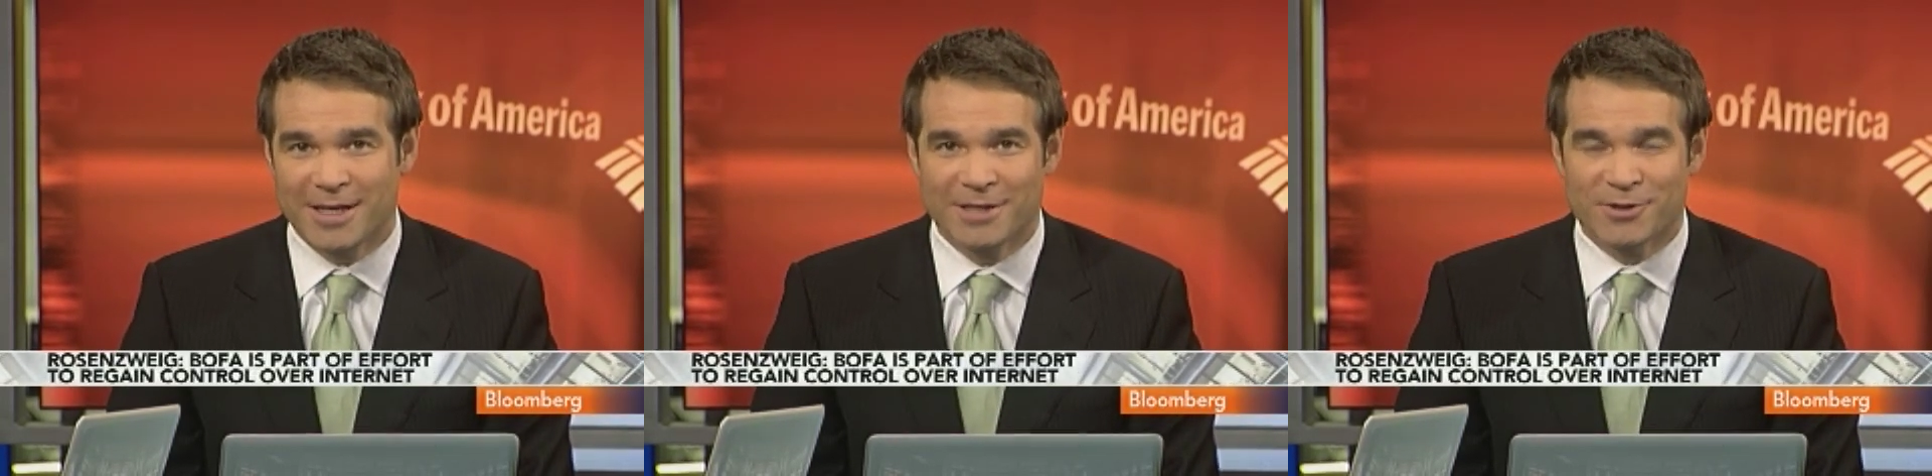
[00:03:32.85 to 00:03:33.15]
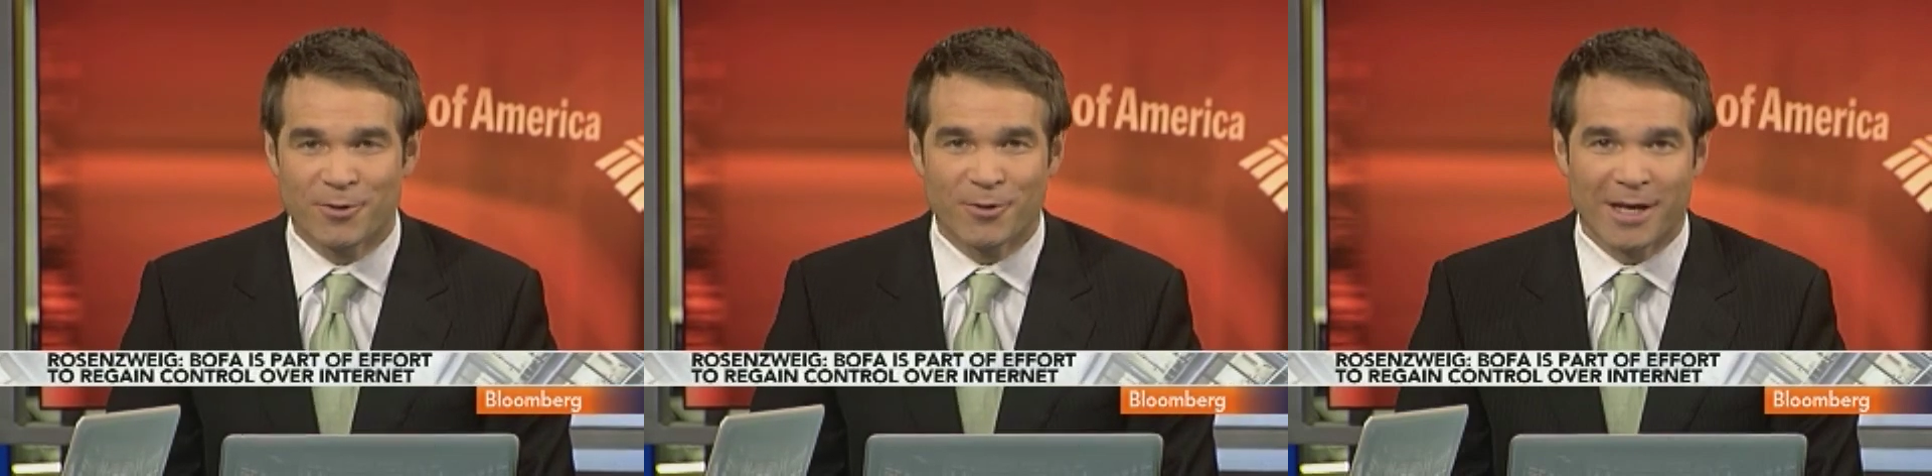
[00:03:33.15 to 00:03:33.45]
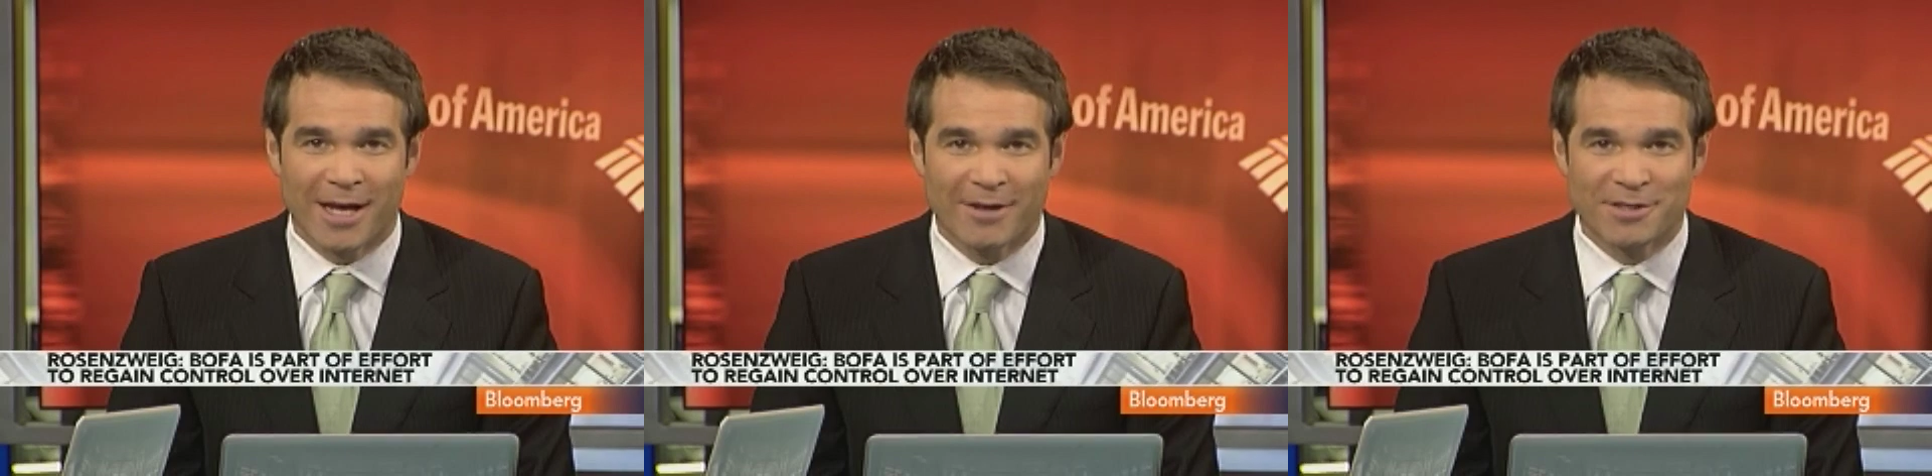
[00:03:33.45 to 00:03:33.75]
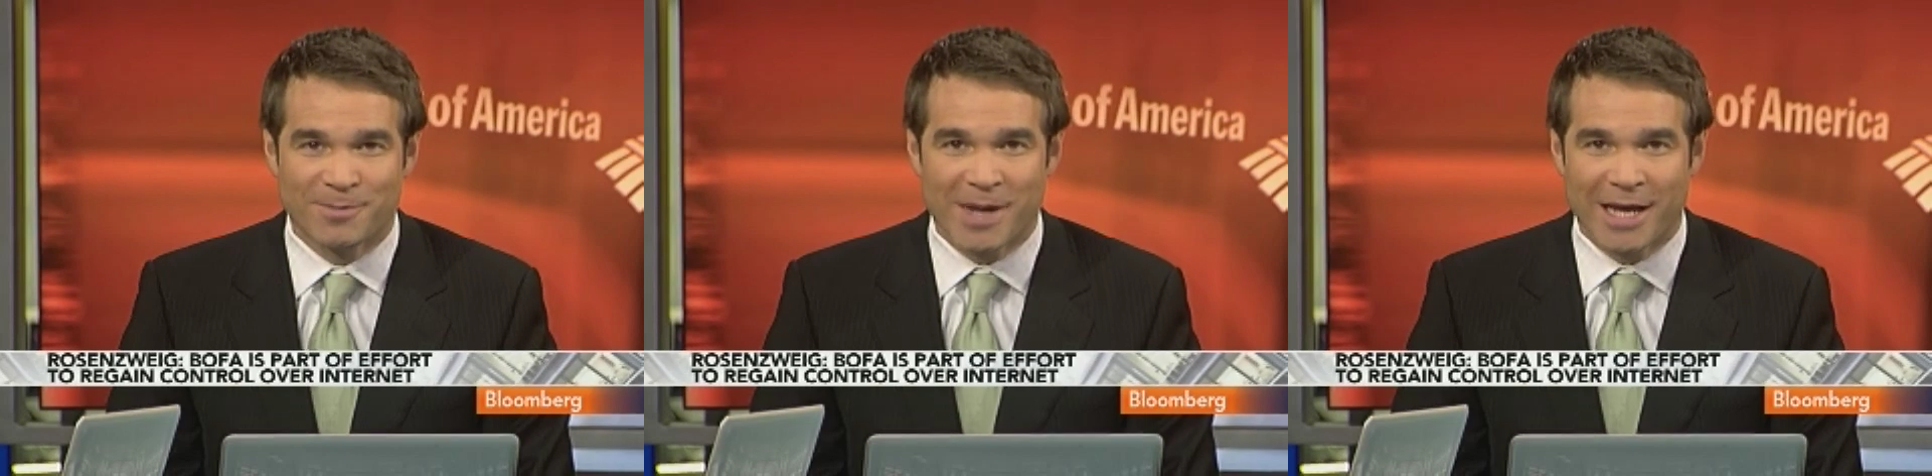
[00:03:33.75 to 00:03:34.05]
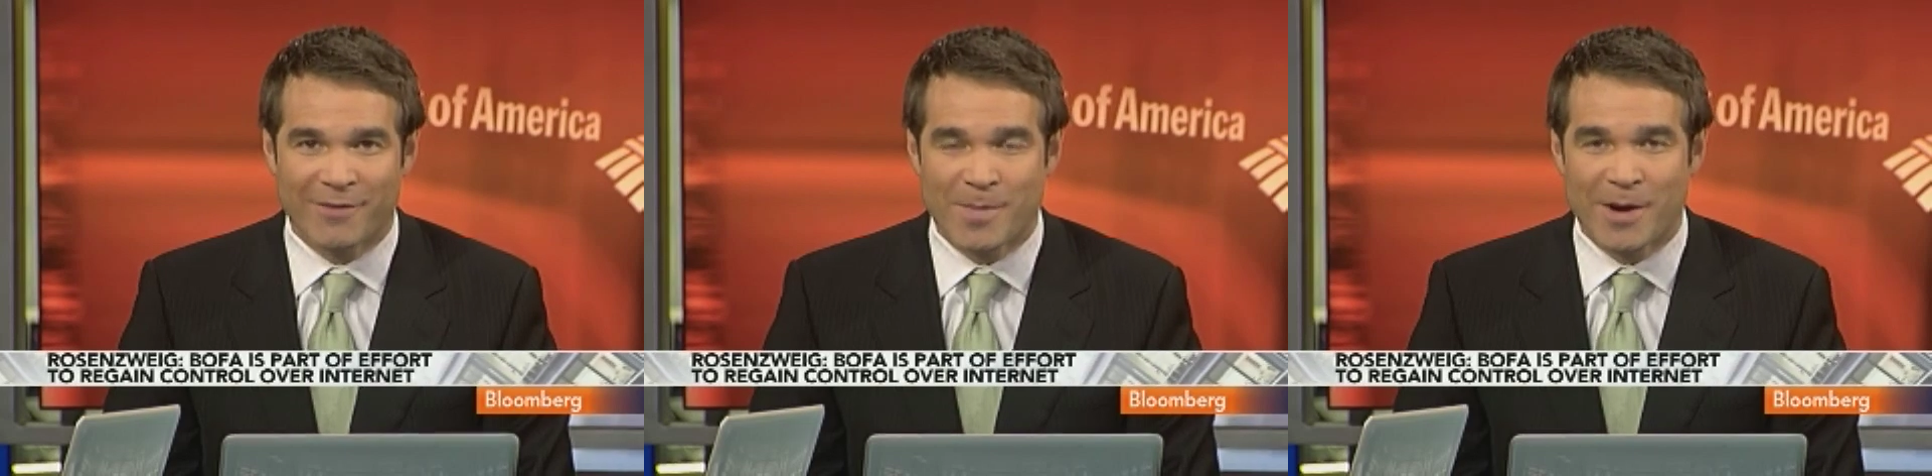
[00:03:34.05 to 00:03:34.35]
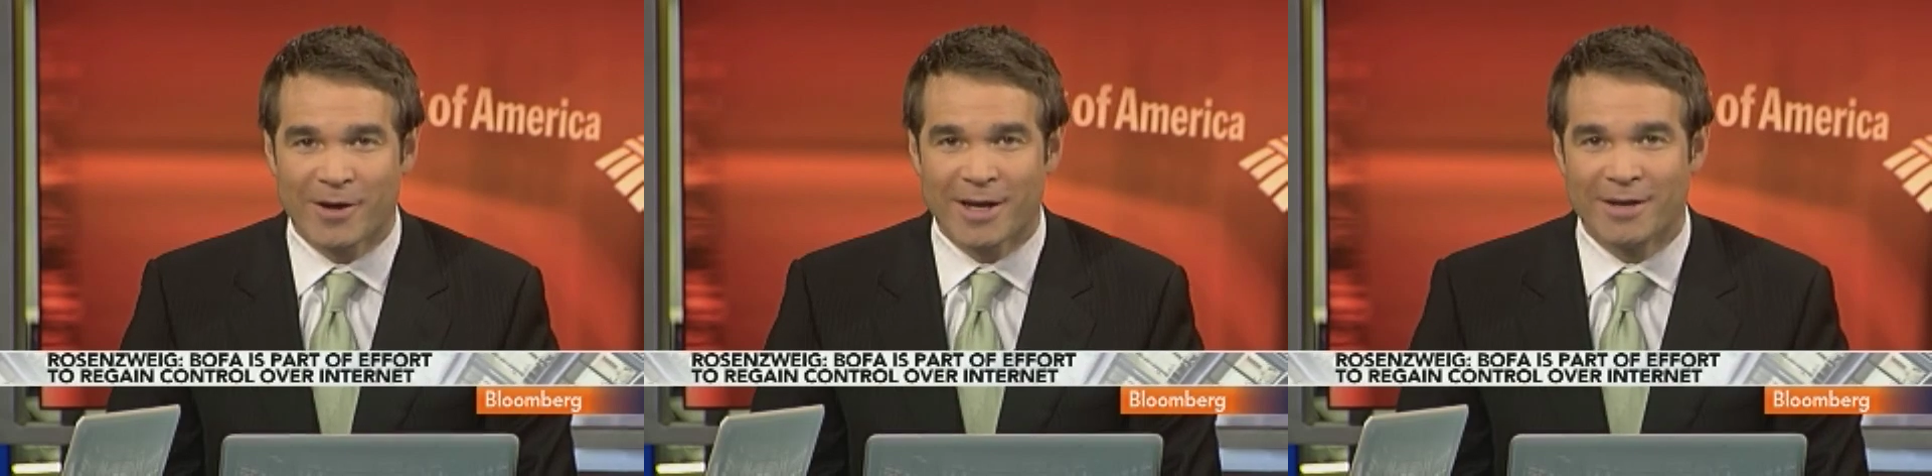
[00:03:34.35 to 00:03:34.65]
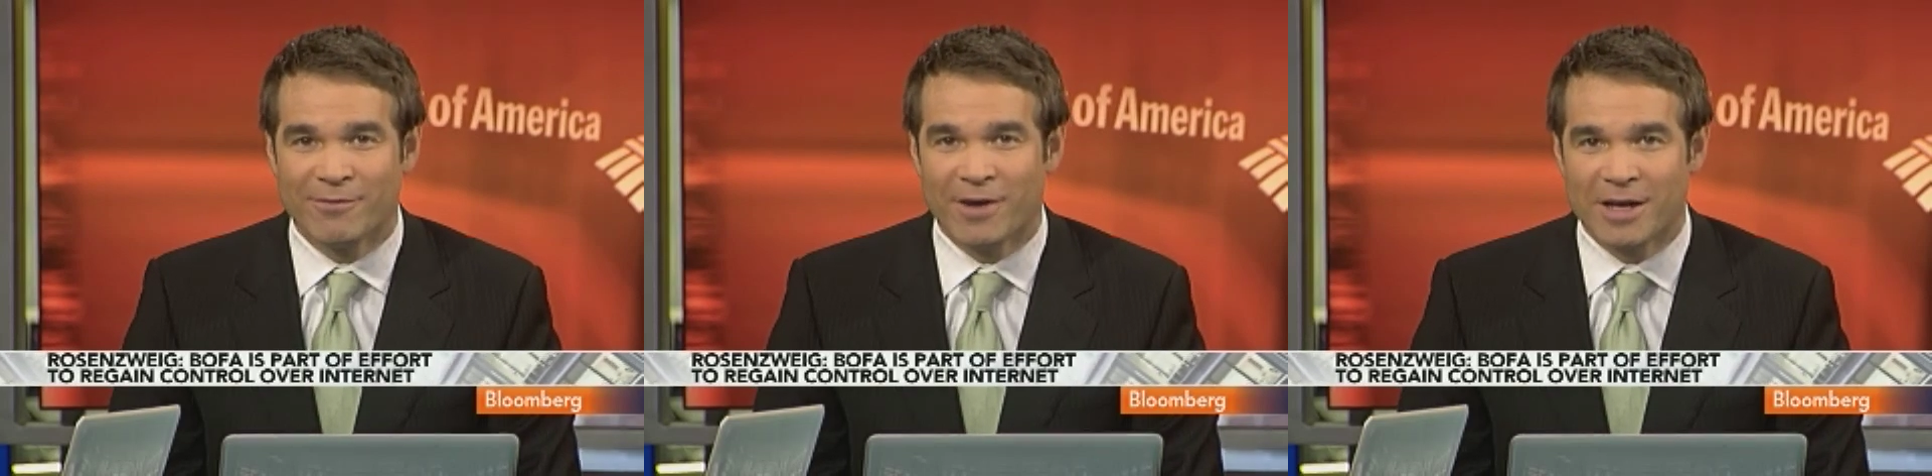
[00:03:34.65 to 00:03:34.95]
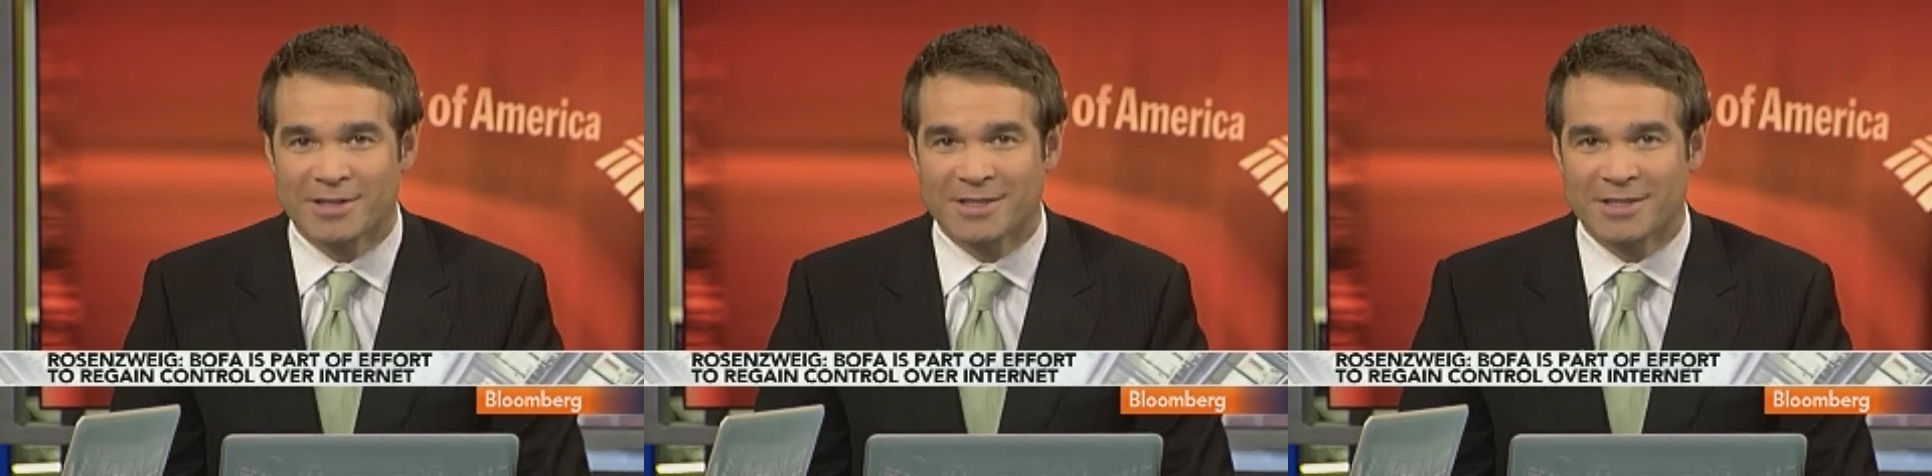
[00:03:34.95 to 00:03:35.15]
his or her accounts at Bank of America and find